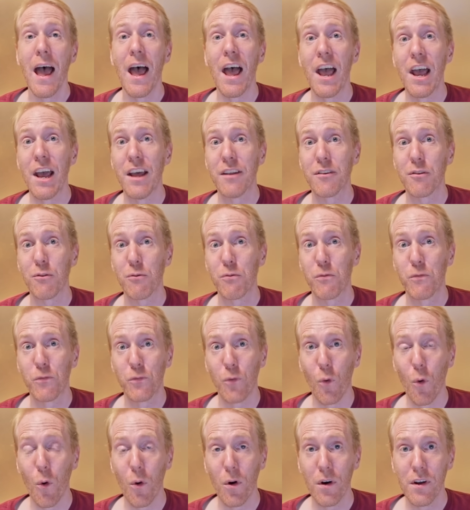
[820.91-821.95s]
and
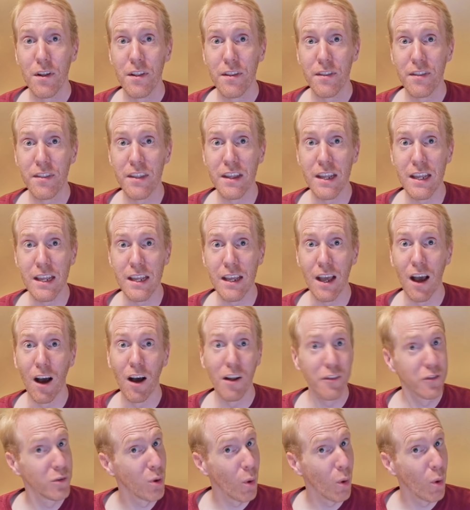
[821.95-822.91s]
for the uh,